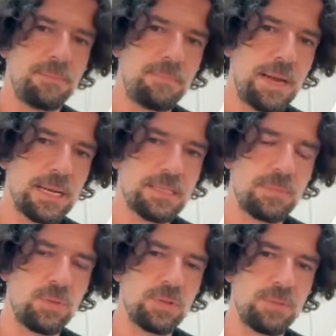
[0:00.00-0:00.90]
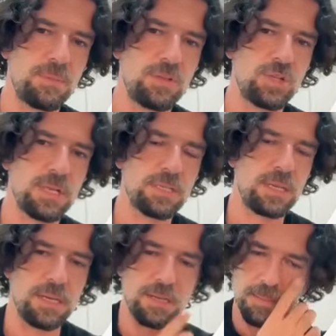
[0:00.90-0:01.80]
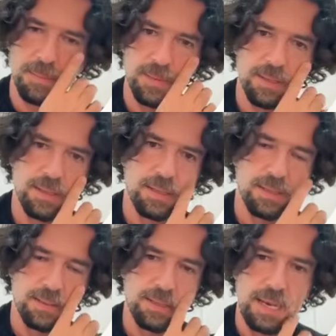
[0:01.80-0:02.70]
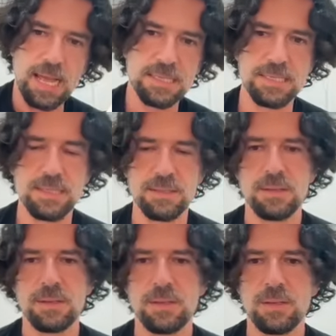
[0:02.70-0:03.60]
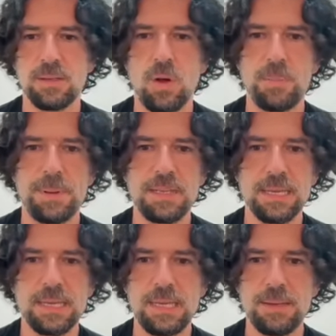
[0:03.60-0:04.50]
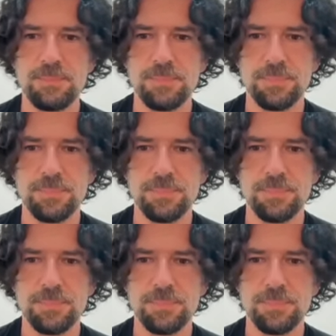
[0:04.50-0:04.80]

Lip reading: maximum can be just the last. Open the key,